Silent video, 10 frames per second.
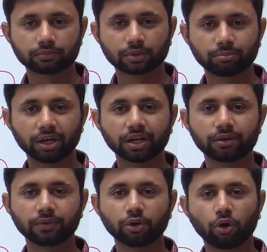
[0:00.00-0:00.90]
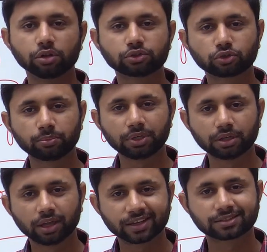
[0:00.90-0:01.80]
but it will also
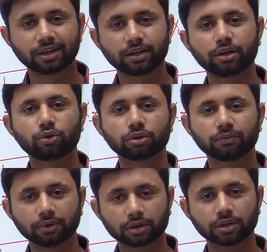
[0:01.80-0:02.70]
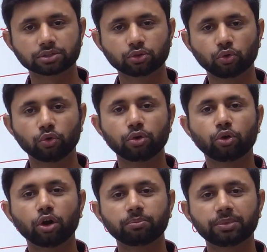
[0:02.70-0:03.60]
be extended to the workers who will
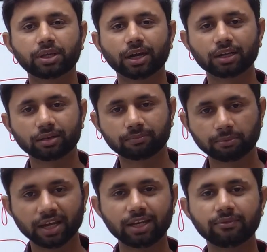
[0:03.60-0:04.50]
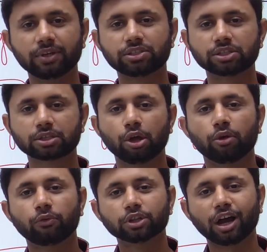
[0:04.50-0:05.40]
not be getting any wages
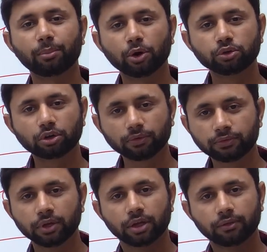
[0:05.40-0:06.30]
for the amount of